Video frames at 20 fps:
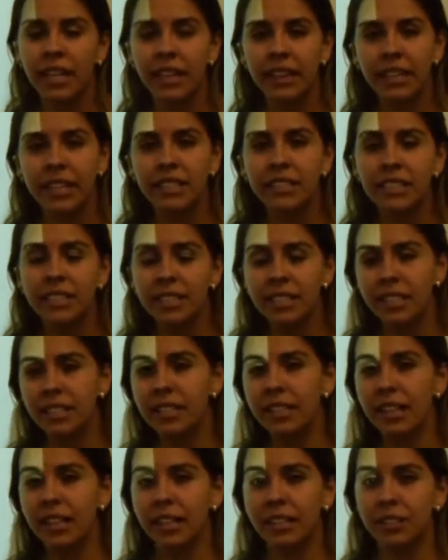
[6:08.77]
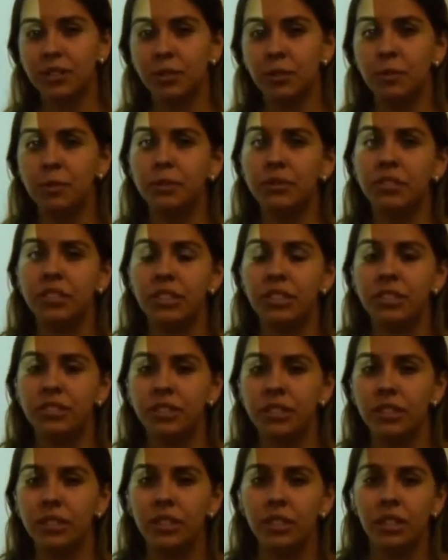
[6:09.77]
This is like
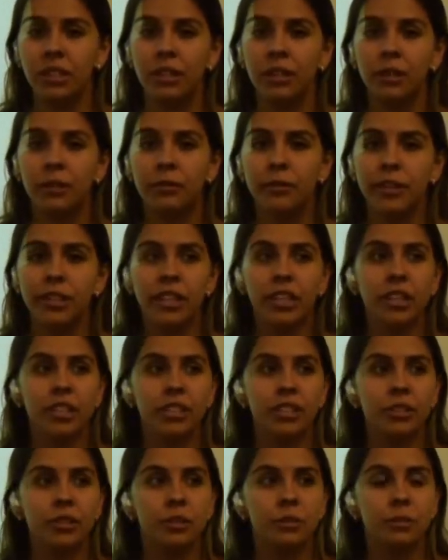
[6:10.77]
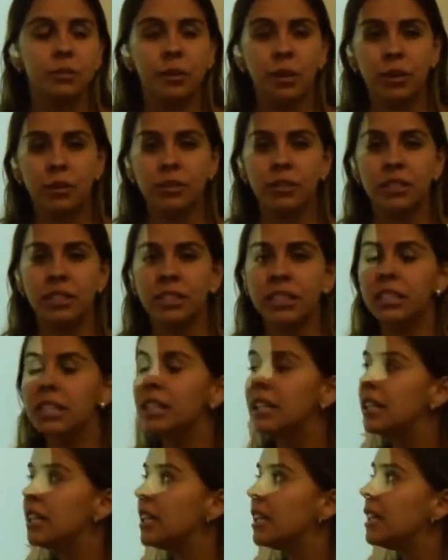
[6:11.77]
supposition. We are supposing
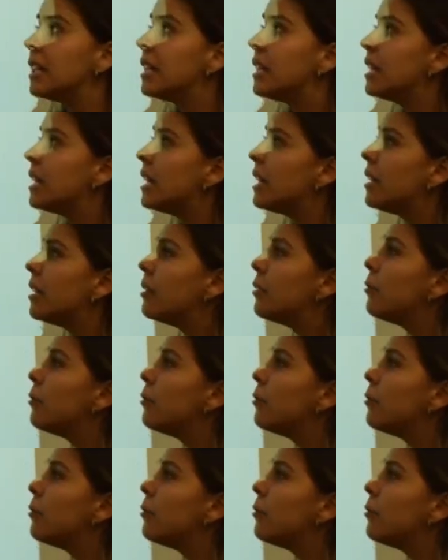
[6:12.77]
that